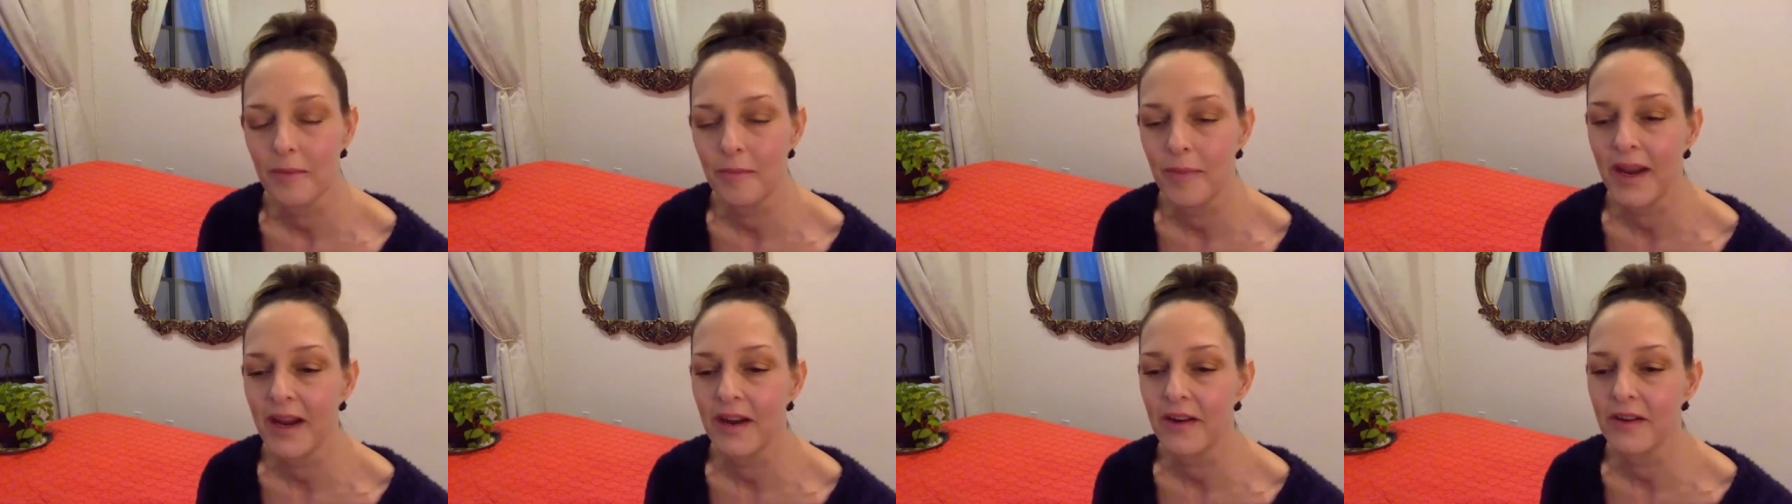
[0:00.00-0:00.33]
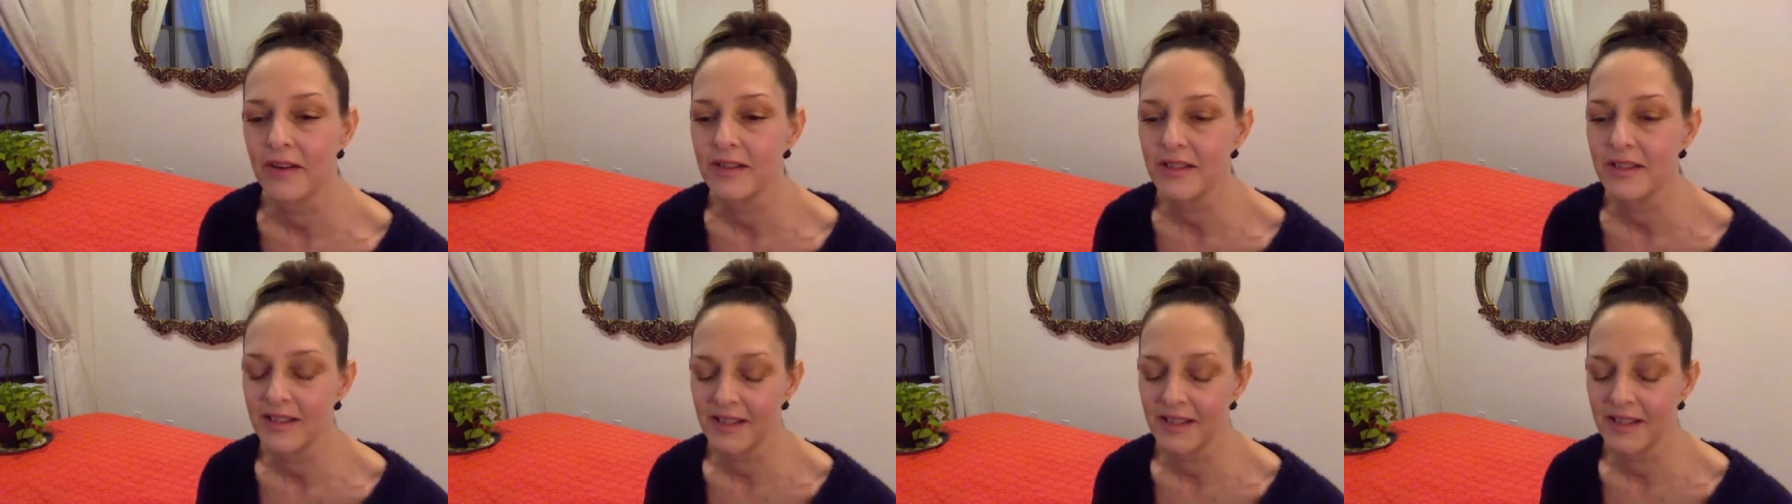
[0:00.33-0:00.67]

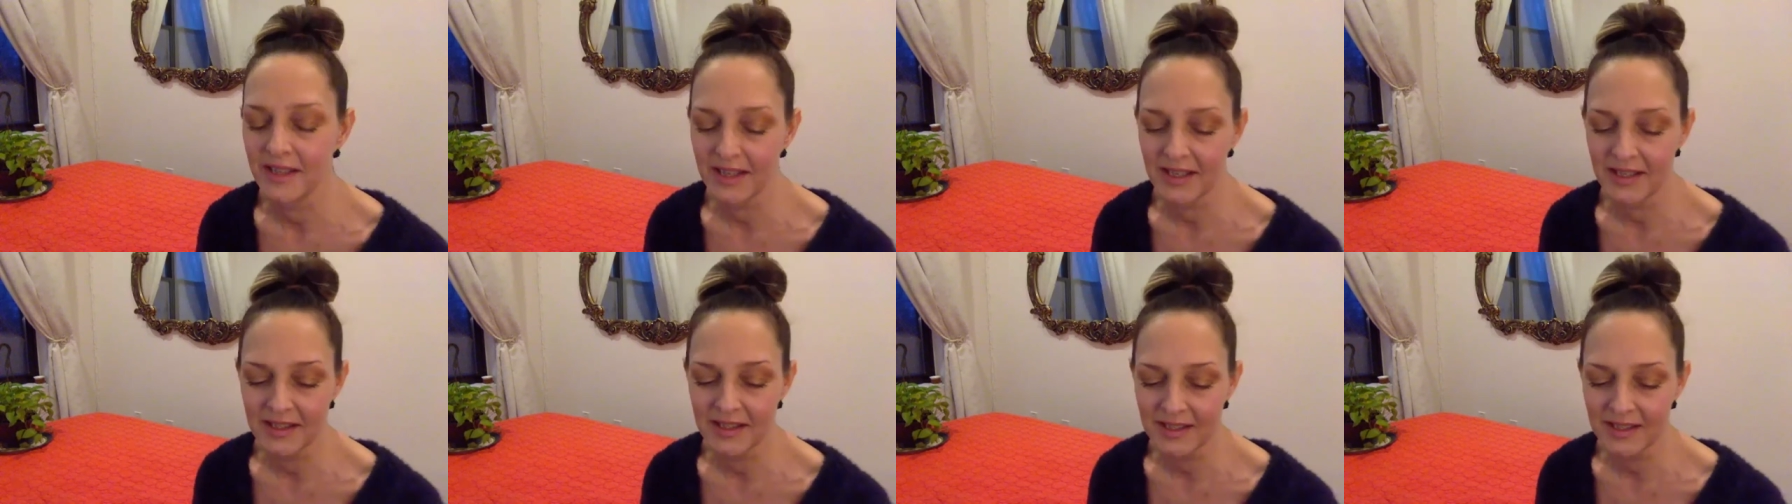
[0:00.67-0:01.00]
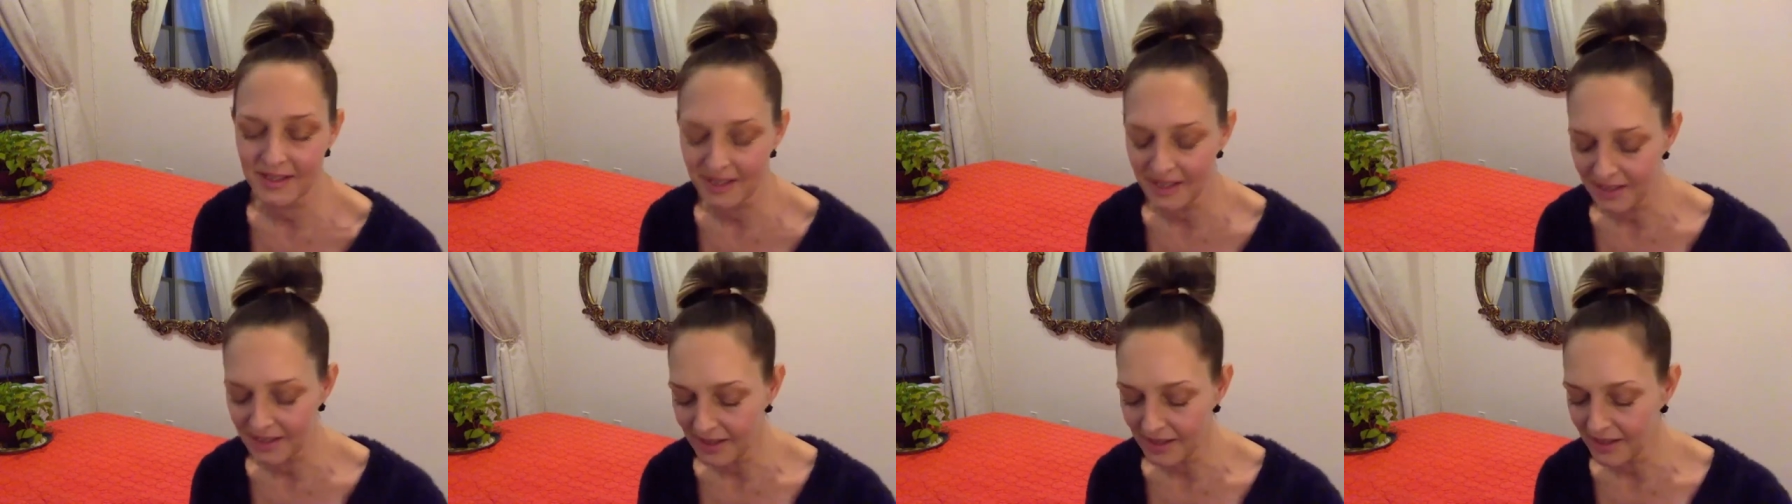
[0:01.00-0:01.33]
parents and kids
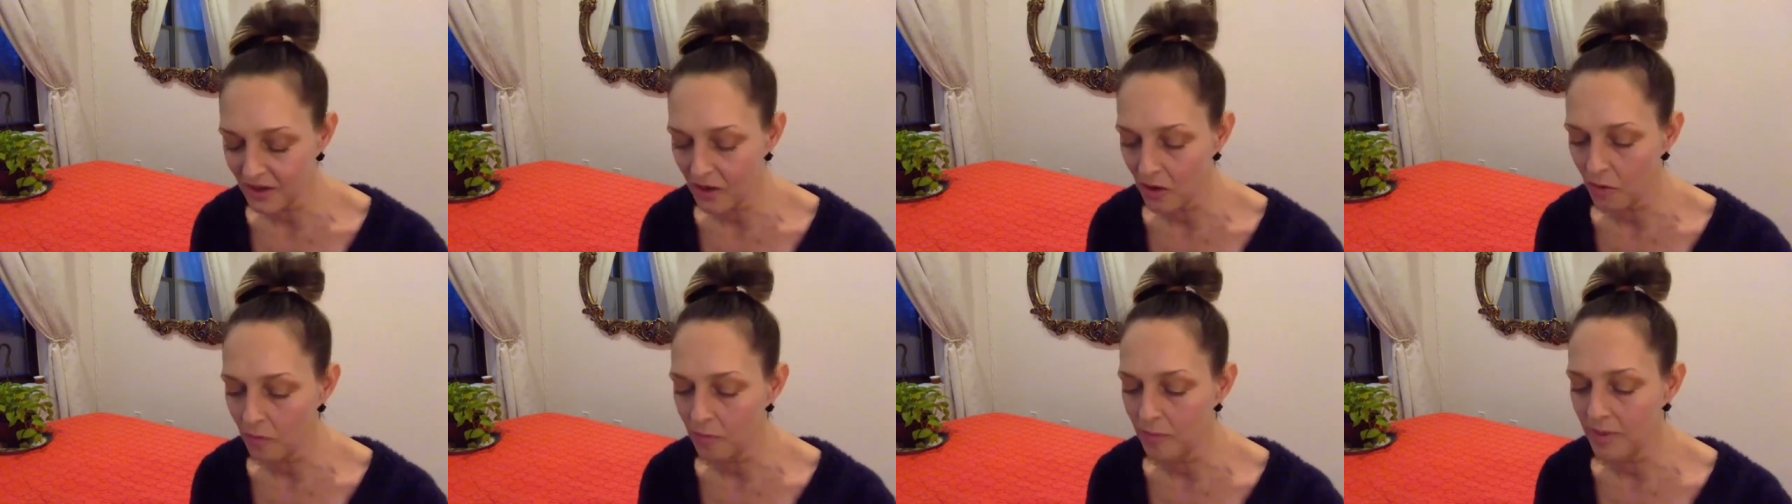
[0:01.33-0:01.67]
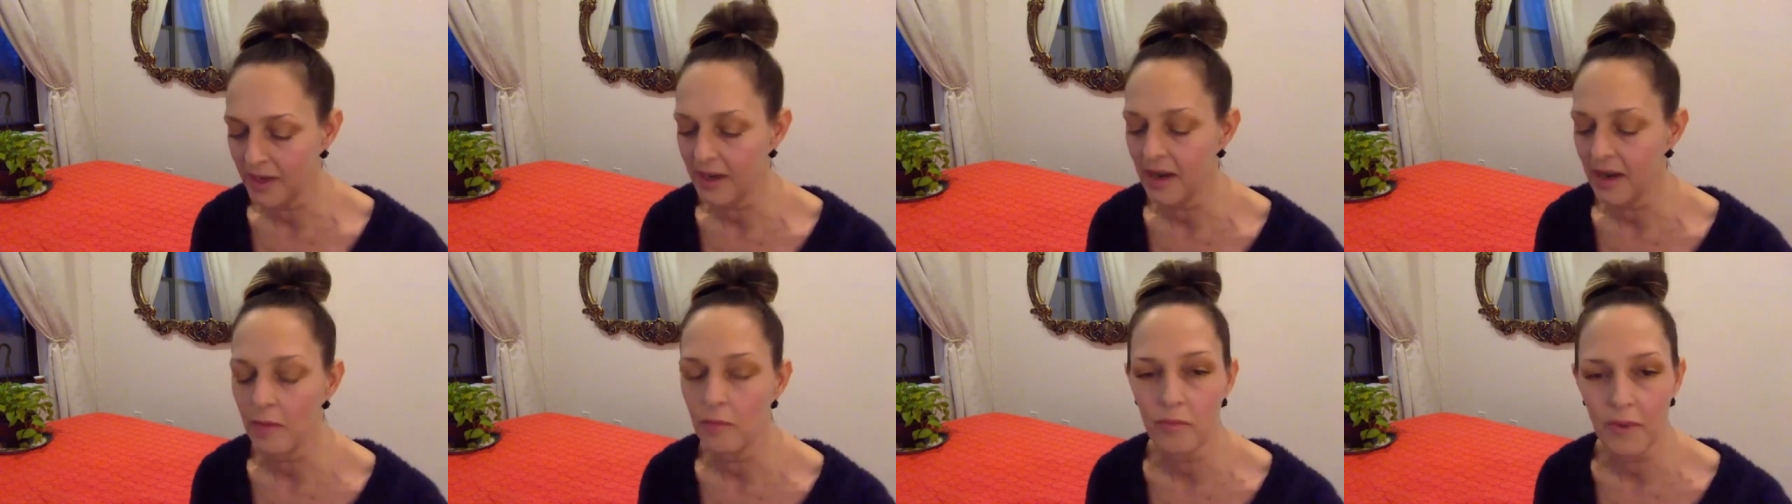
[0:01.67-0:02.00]
can go
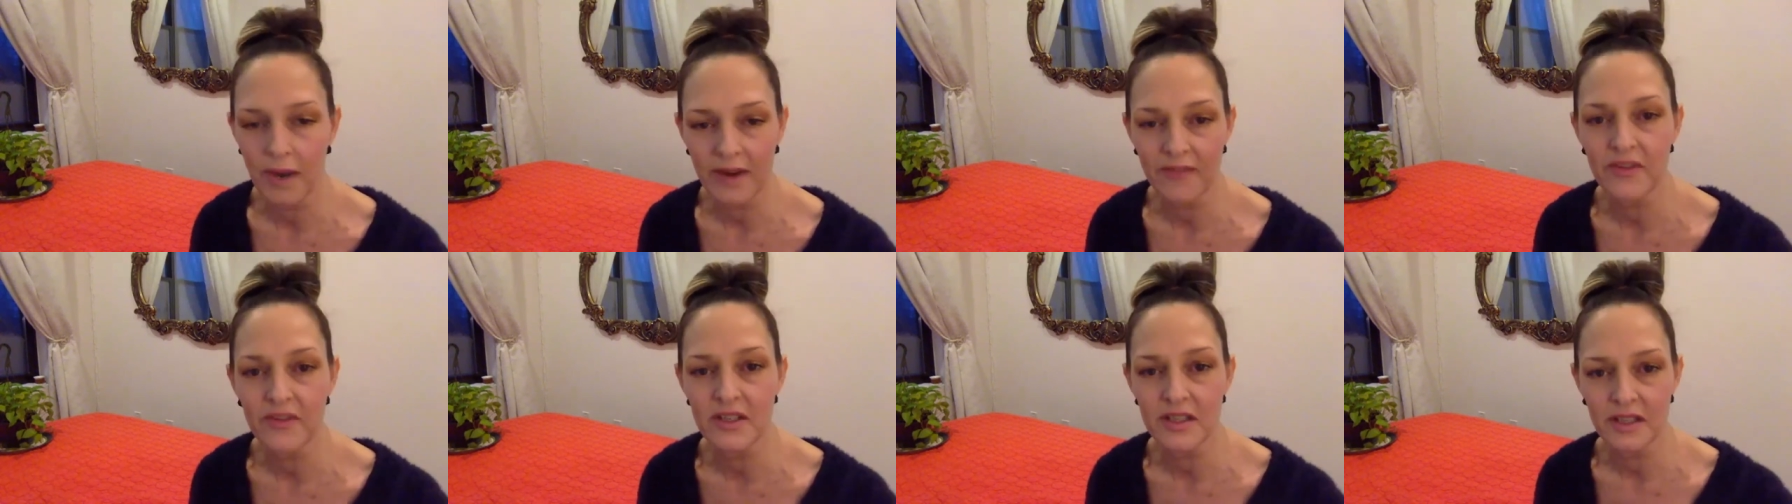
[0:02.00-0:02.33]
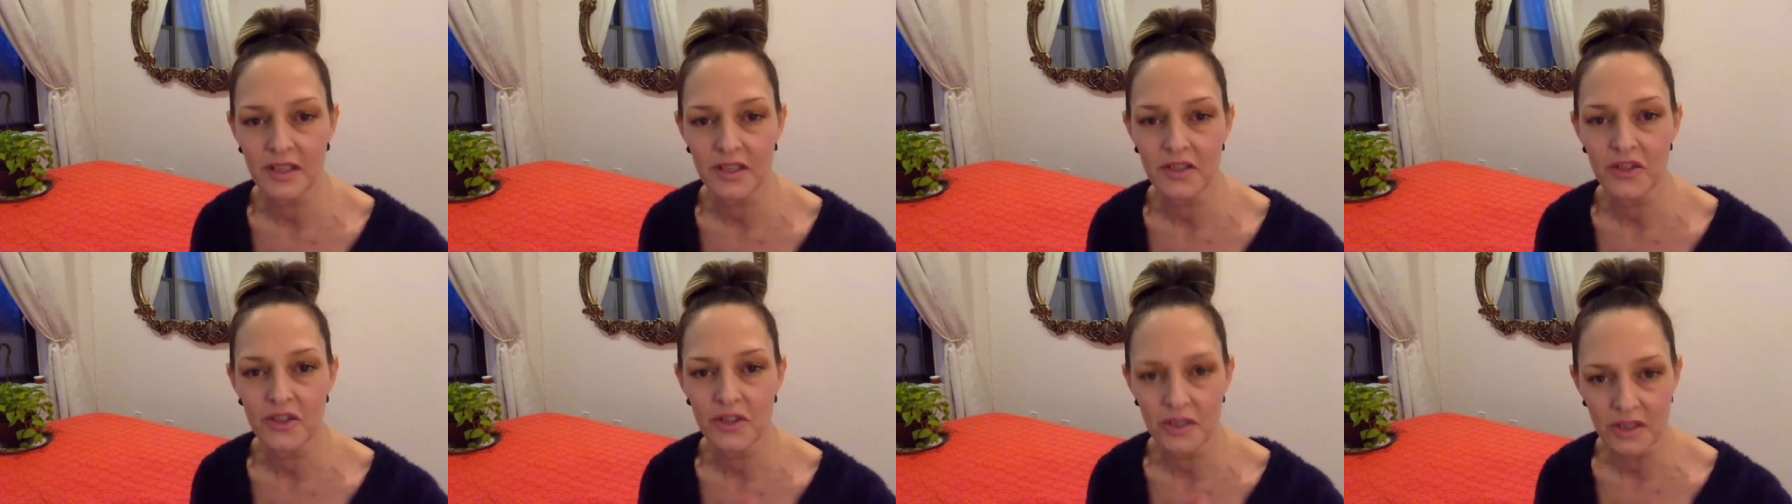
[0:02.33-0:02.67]
pick up breakfast,
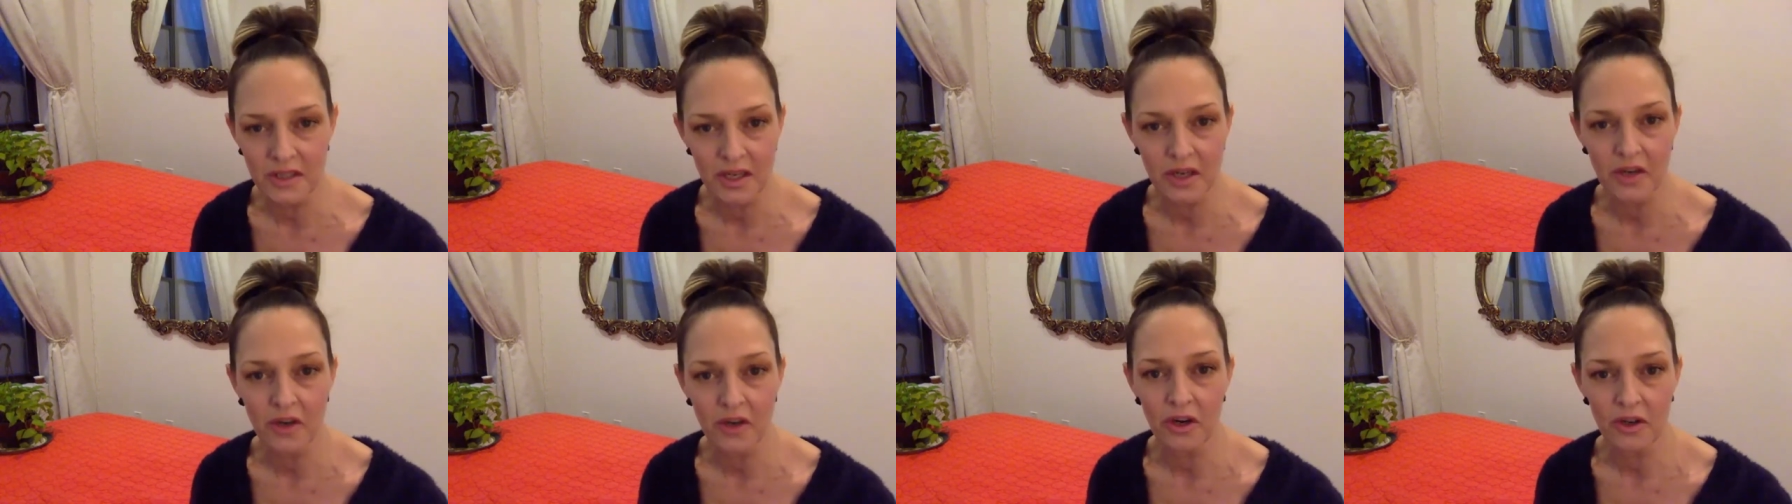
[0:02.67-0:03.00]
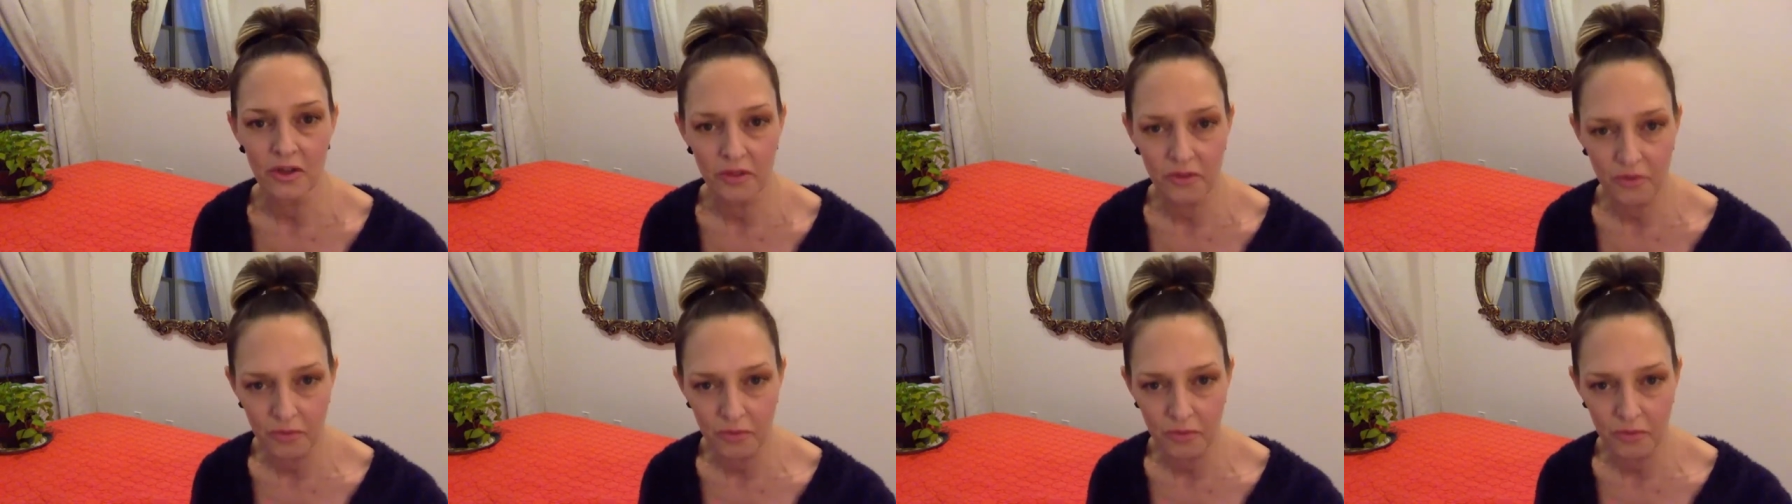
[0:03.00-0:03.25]
lunch, and dinner,